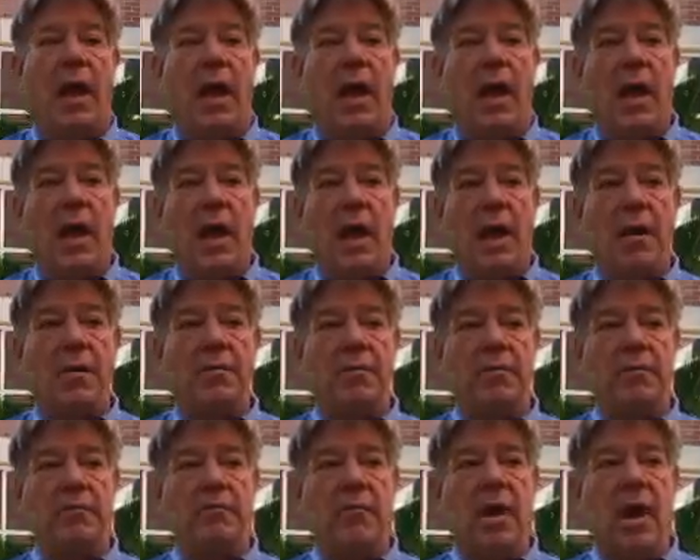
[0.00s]

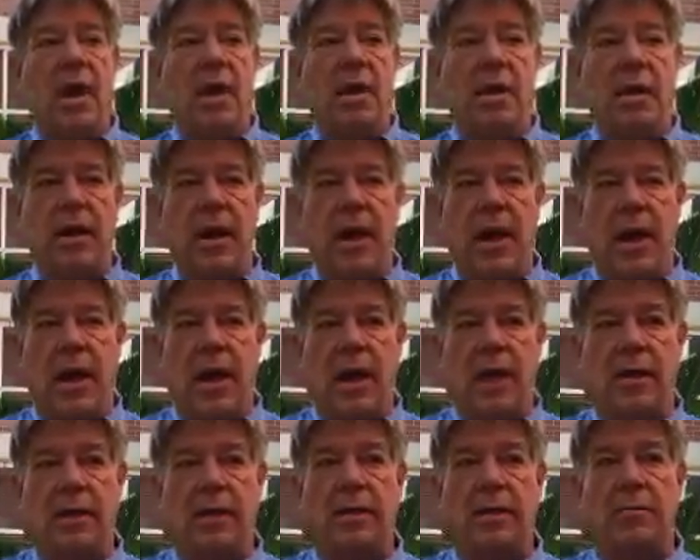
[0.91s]
And
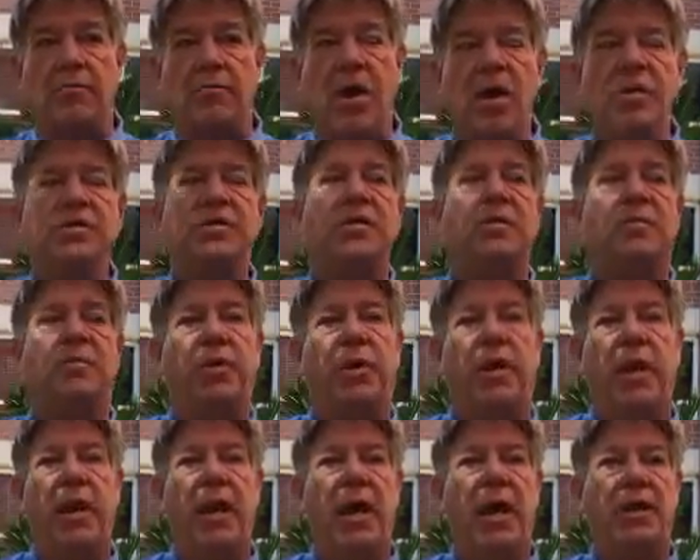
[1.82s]
most of
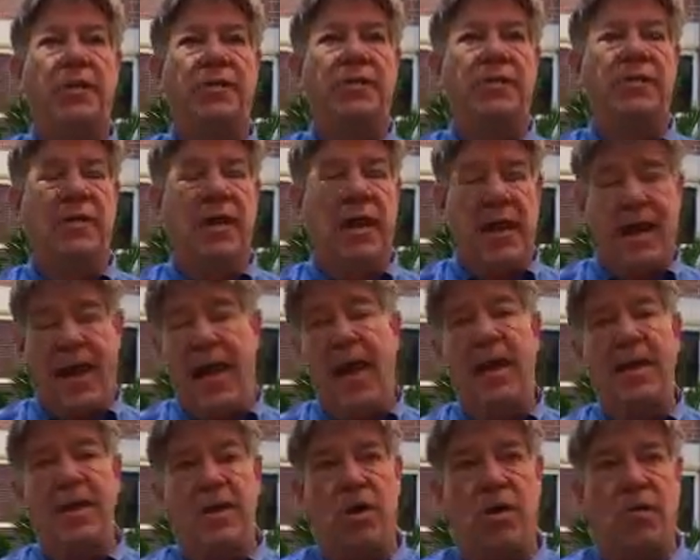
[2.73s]
the plants that
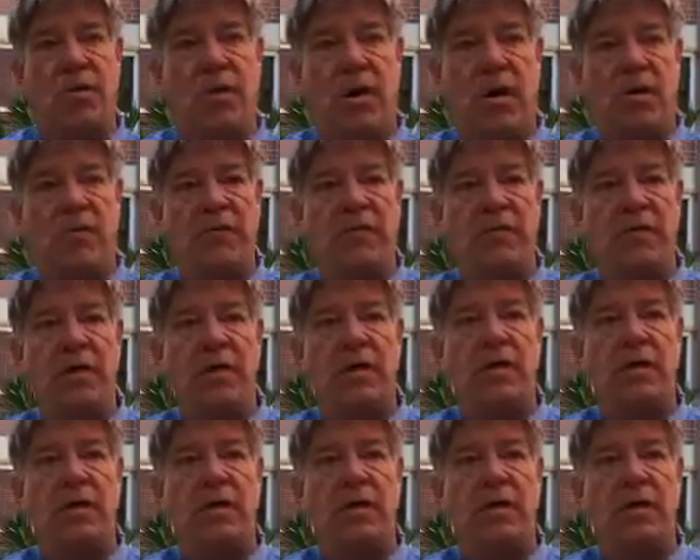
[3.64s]
I know of